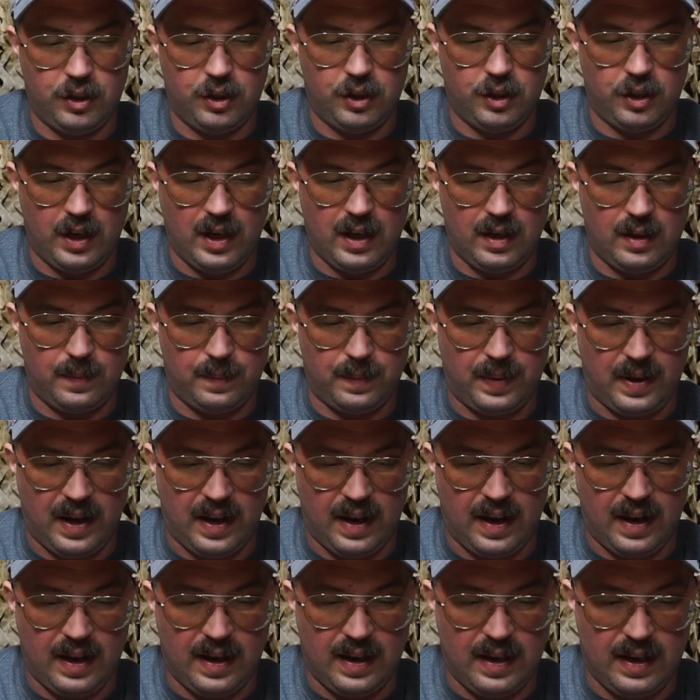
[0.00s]

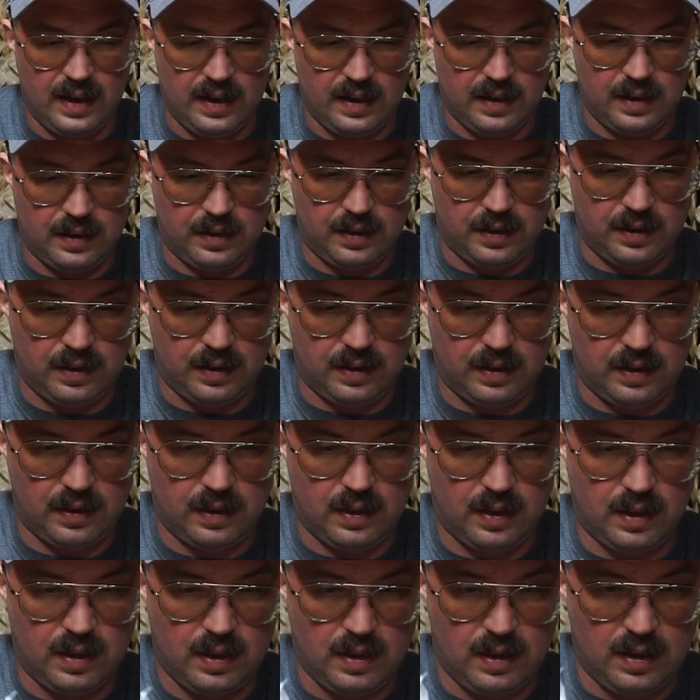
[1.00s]
jetpacks